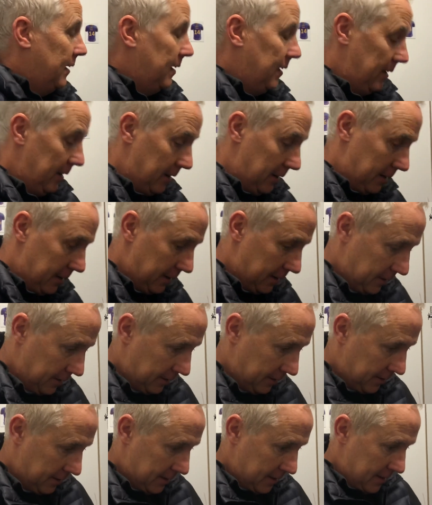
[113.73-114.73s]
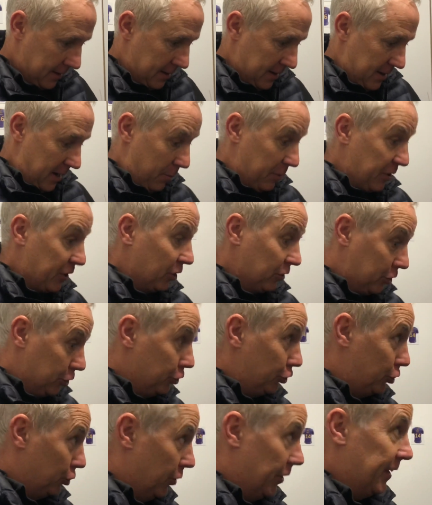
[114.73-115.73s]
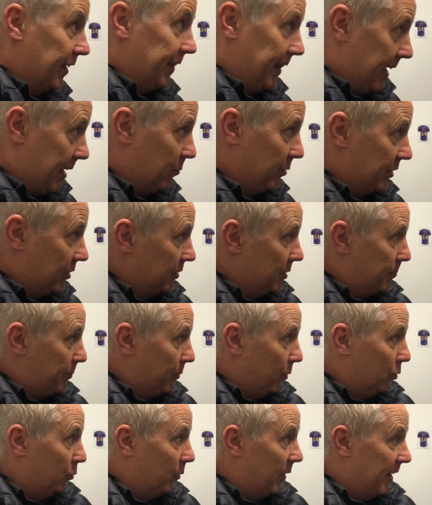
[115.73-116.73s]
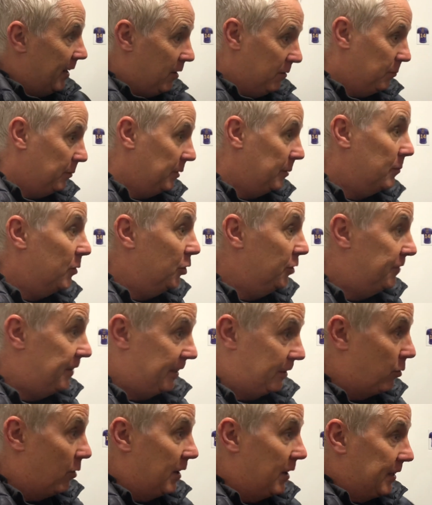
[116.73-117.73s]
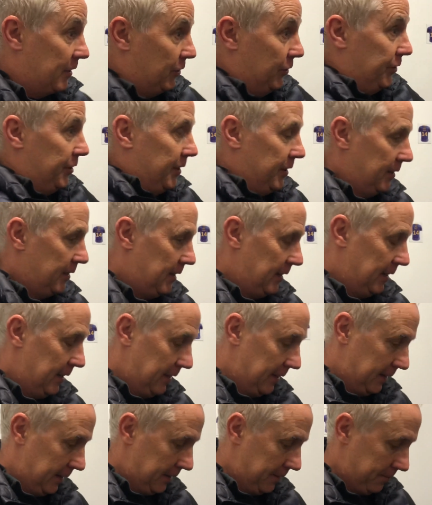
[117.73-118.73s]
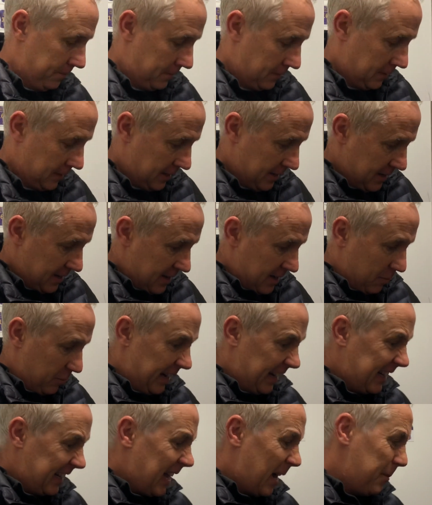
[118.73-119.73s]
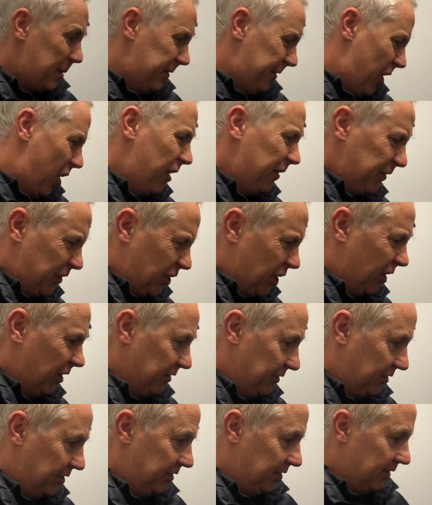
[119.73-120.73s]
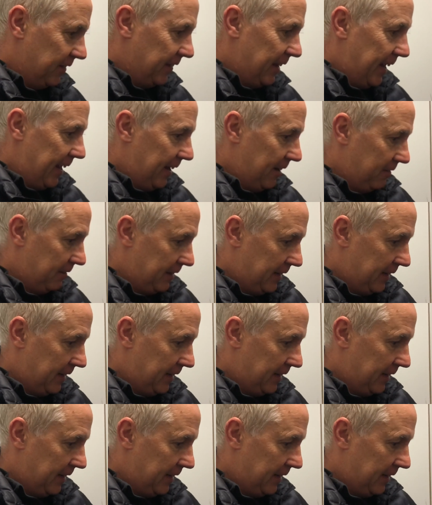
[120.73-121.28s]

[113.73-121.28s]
And we got good joy of that. We got the ball well and we moved it quite good. We had a couple of half chances on there, and